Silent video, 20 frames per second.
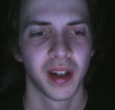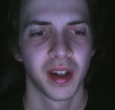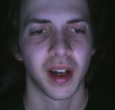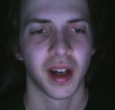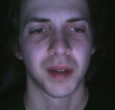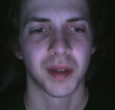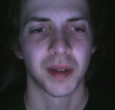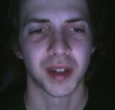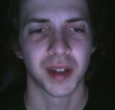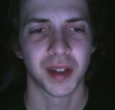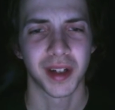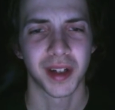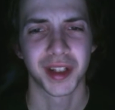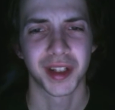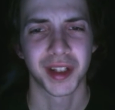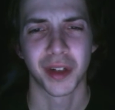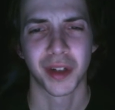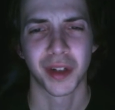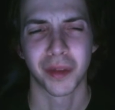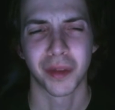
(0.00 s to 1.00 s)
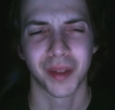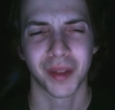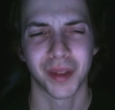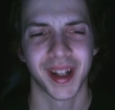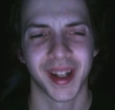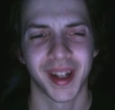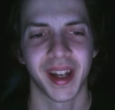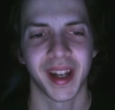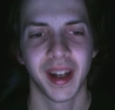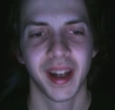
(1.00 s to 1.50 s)
which already showed him
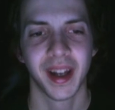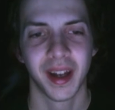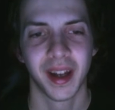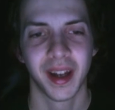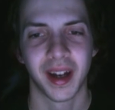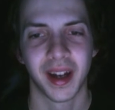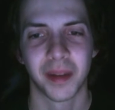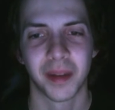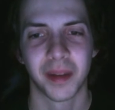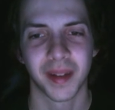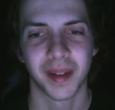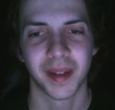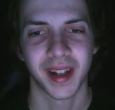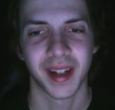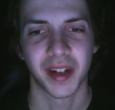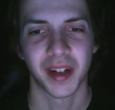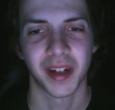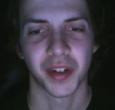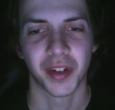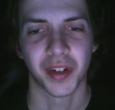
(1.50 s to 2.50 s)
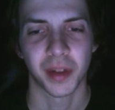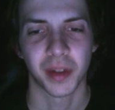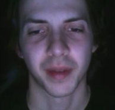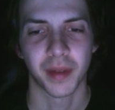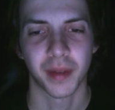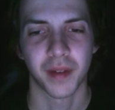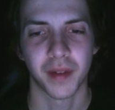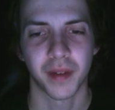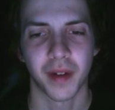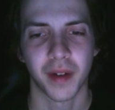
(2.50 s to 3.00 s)
plenty, but they kind of took it a
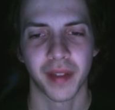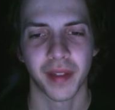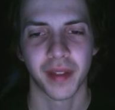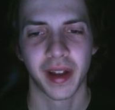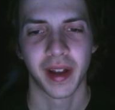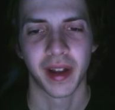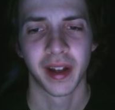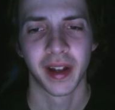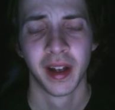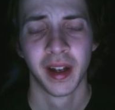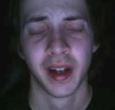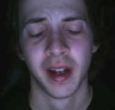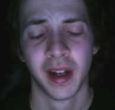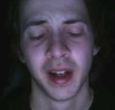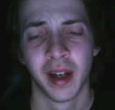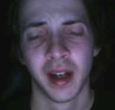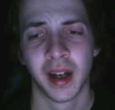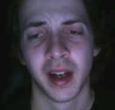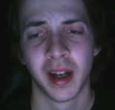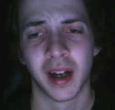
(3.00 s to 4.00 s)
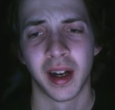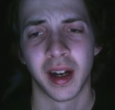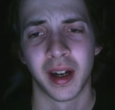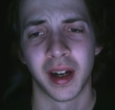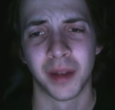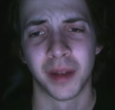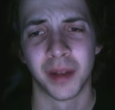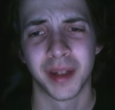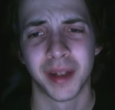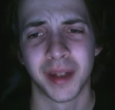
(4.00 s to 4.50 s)
bit far with that.
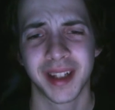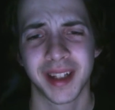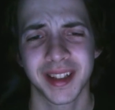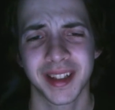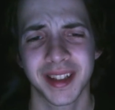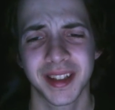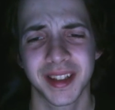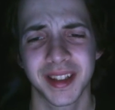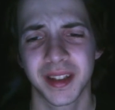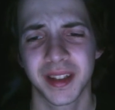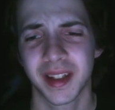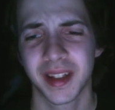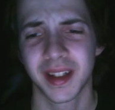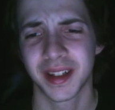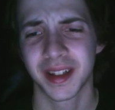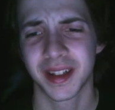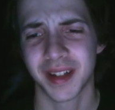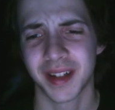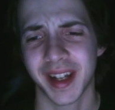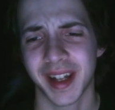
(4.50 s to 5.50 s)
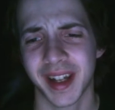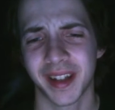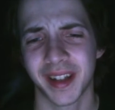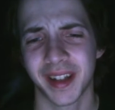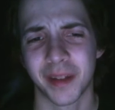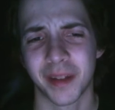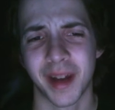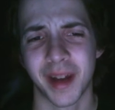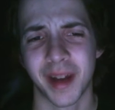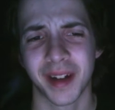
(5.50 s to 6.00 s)
And just
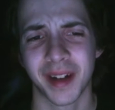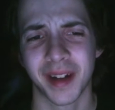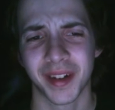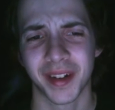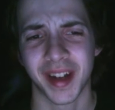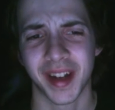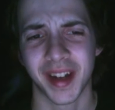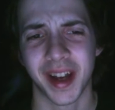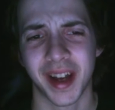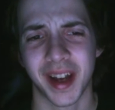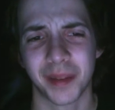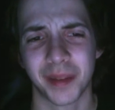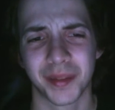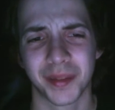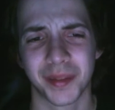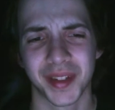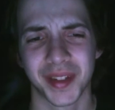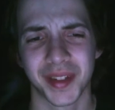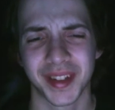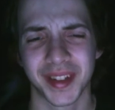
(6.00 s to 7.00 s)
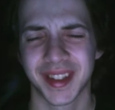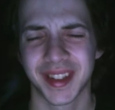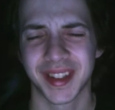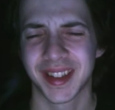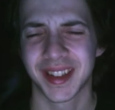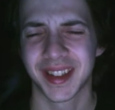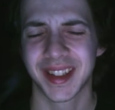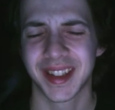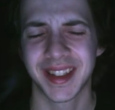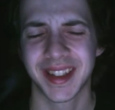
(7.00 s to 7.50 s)
Dracula in modern times,
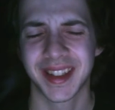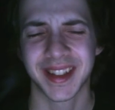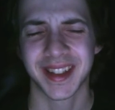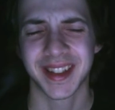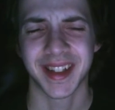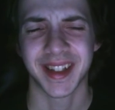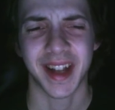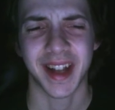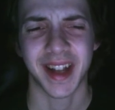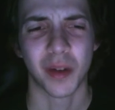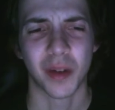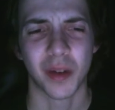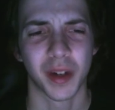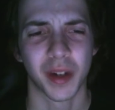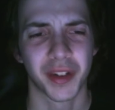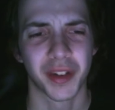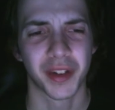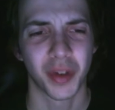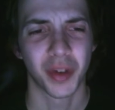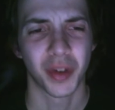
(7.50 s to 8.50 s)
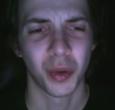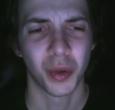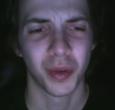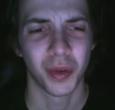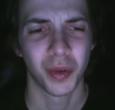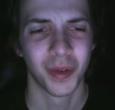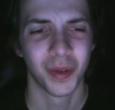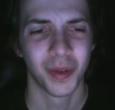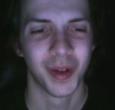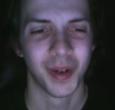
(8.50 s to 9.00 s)
it just did not work
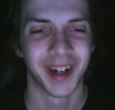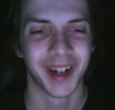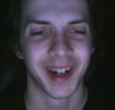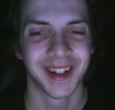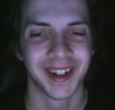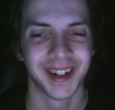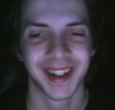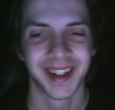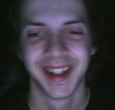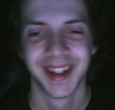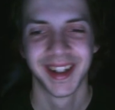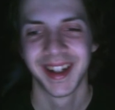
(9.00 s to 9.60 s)
too well.